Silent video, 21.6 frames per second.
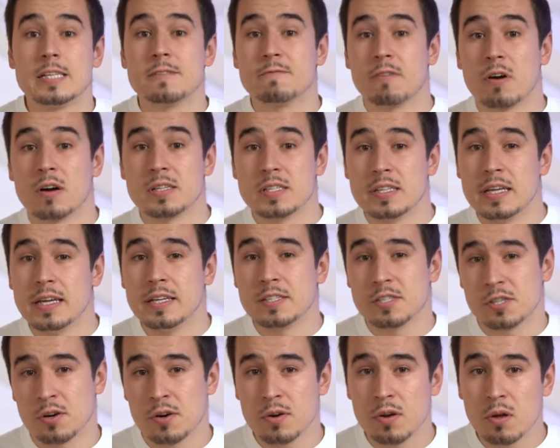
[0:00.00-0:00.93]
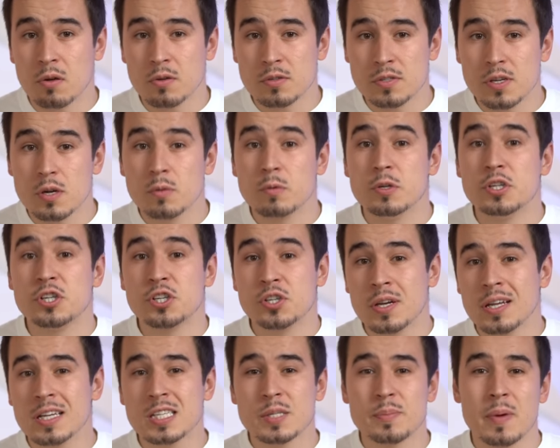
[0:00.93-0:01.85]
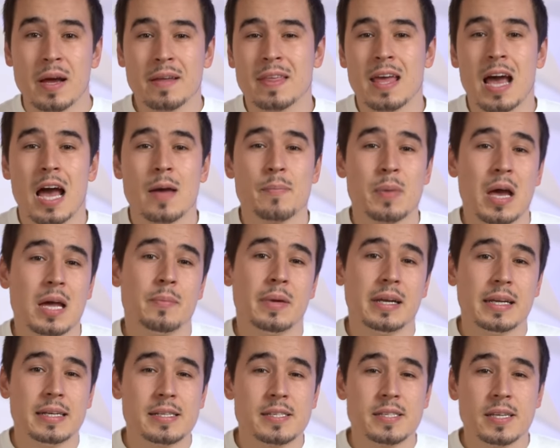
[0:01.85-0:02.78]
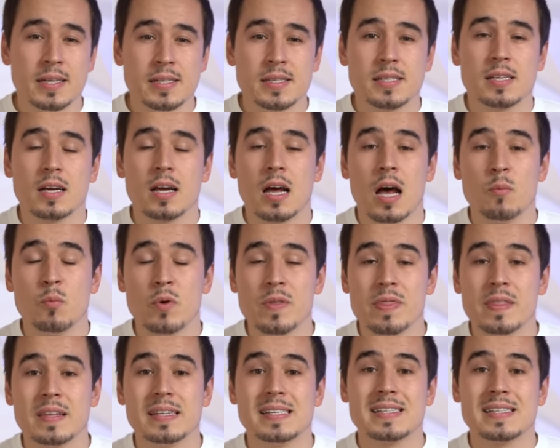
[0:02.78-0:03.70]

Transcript: as far as the internals, we should expect the iPad Mini six to come with the